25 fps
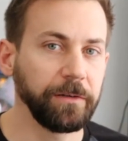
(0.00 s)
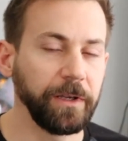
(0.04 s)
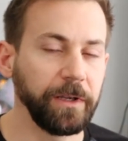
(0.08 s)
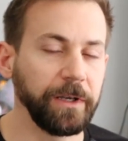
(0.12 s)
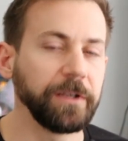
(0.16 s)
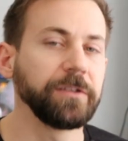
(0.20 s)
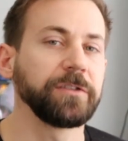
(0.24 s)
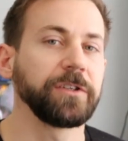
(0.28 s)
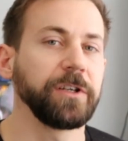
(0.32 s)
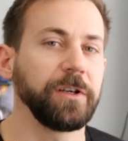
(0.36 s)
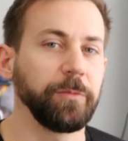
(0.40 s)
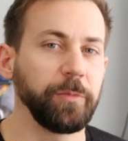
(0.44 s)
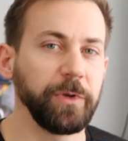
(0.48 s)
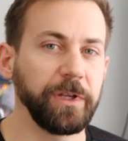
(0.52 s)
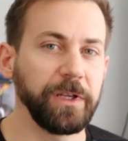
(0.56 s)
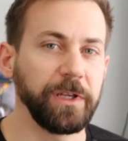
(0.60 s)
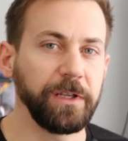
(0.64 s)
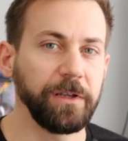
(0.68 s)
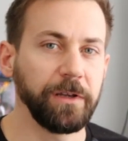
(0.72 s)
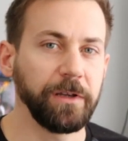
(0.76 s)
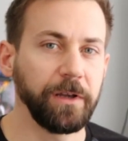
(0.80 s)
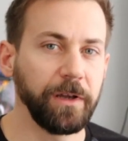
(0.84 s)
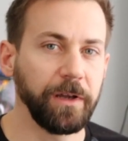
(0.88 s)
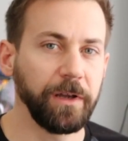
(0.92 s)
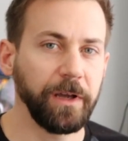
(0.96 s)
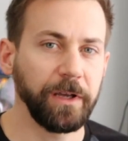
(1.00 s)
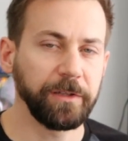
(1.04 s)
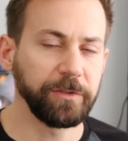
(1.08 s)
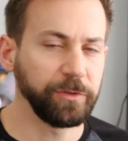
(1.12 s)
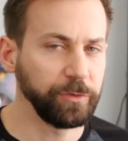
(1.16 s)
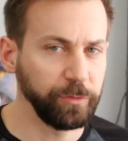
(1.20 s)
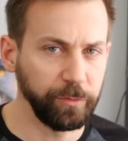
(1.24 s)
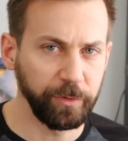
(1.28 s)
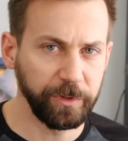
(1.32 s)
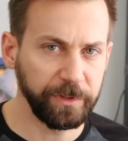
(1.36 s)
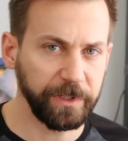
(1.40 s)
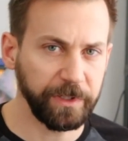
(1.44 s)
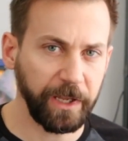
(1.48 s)
and it's going to be as
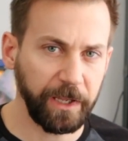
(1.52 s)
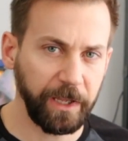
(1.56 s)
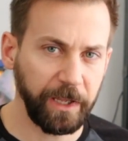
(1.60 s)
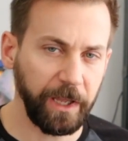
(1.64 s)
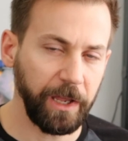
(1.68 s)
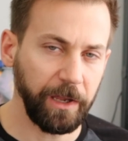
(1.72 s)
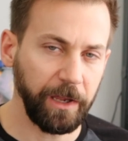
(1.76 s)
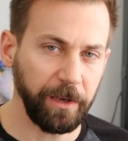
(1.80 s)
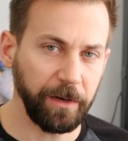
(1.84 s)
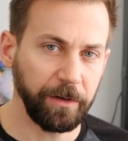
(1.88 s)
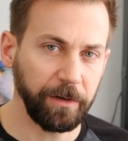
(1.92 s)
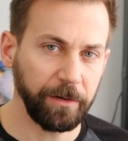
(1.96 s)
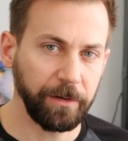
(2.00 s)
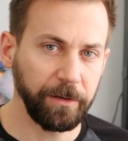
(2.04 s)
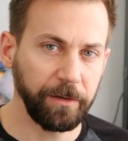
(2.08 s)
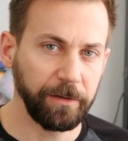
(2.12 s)
soon as I can.